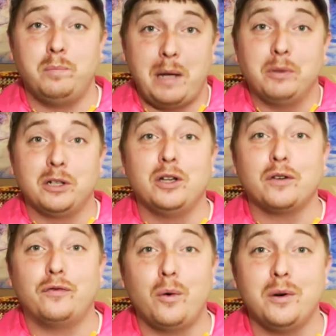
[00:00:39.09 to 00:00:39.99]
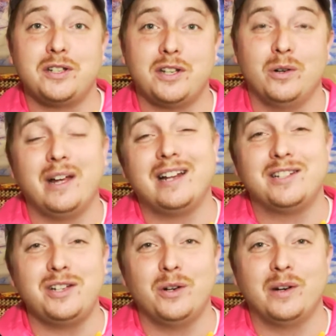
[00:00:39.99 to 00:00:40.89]
be able to look forward to and
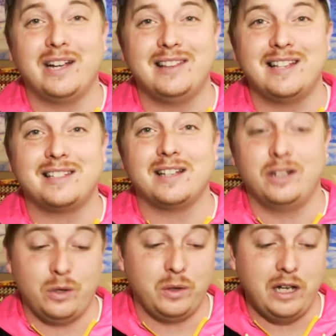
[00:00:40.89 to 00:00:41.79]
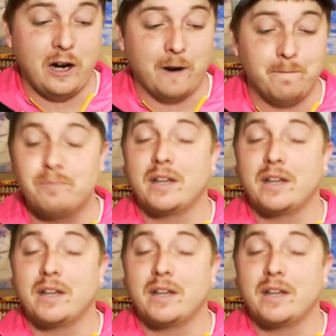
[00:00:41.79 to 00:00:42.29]
do in this new year.